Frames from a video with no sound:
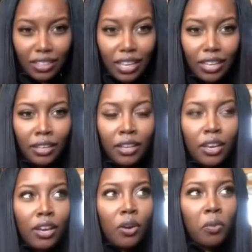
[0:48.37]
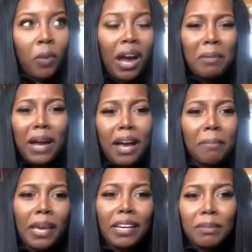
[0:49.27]
Like, why would
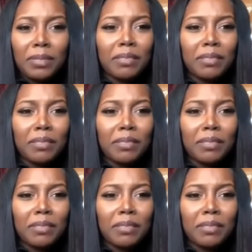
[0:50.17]
I make up